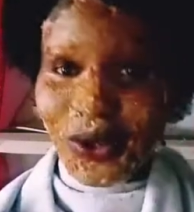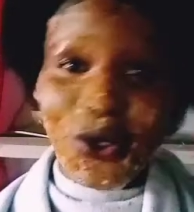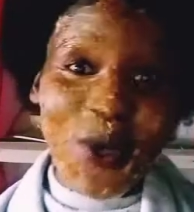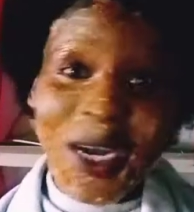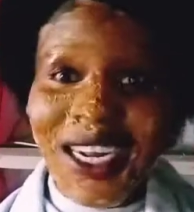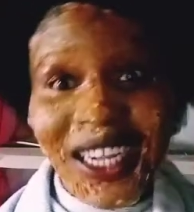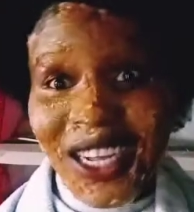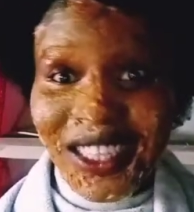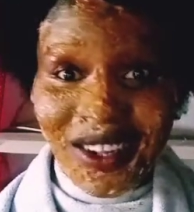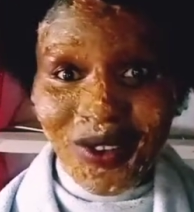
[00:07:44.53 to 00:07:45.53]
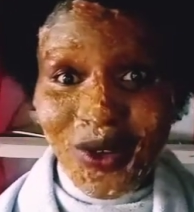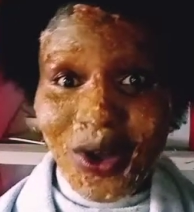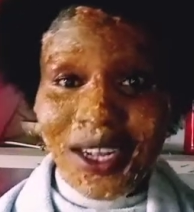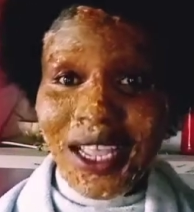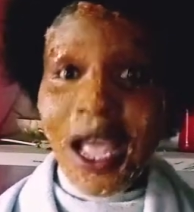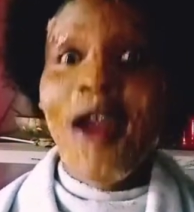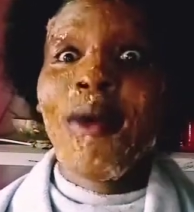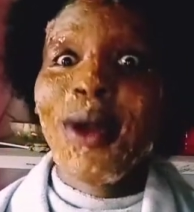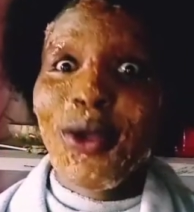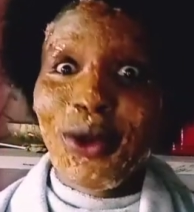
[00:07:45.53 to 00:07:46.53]
you are not going to look ugly.
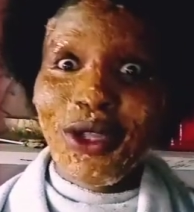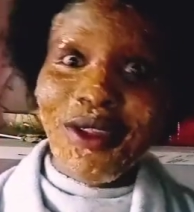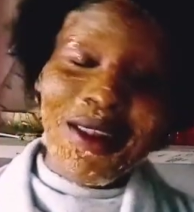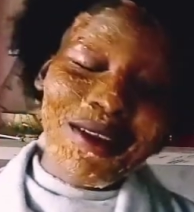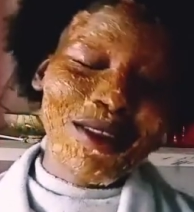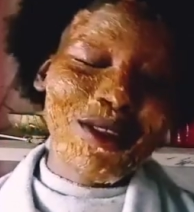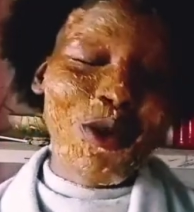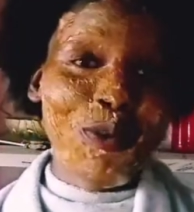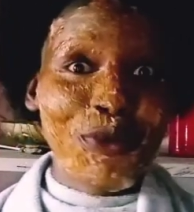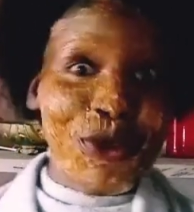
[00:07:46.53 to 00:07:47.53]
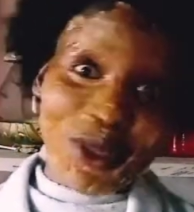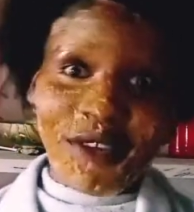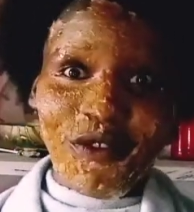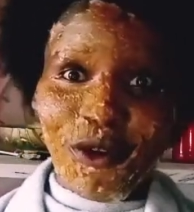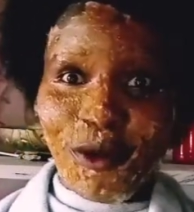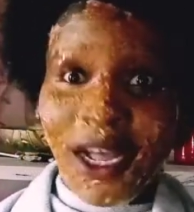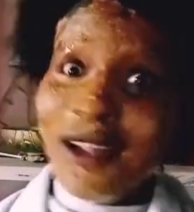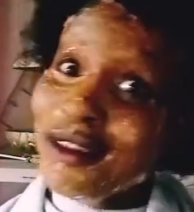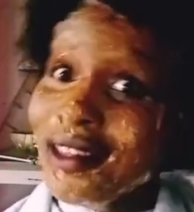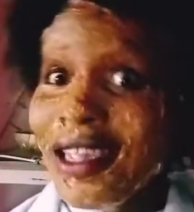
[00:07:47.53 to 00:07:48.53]
Rather, you're going to look so beautiful.
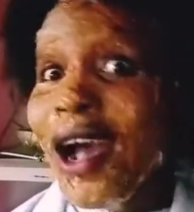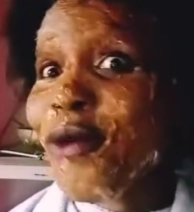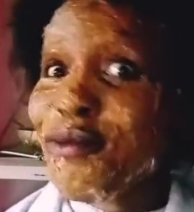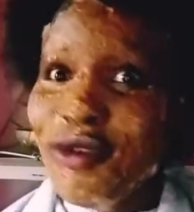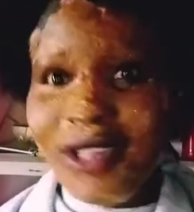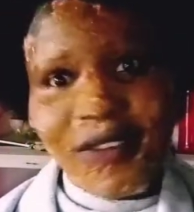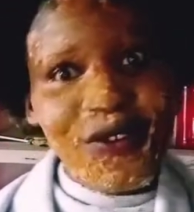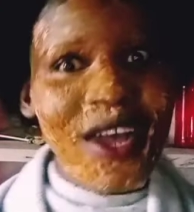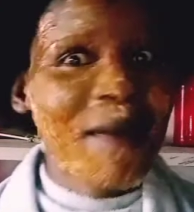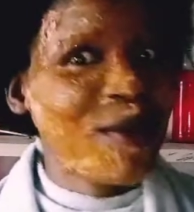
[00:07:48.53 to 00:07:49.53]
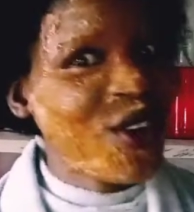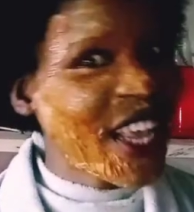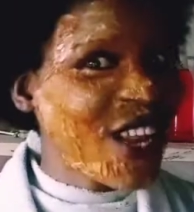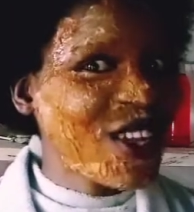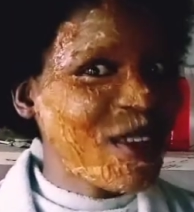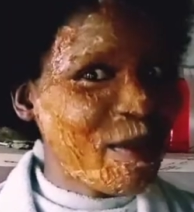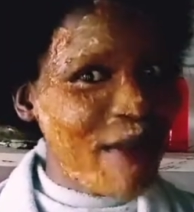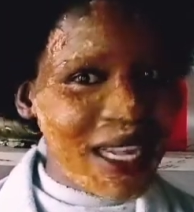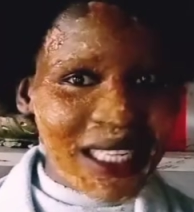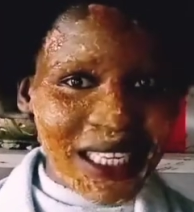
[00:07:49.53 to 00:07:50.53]
Can't you see how beautiful I'm looking on the
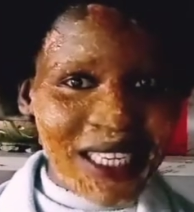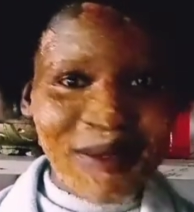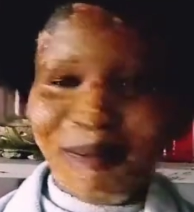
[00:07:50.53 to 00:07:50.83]
mask?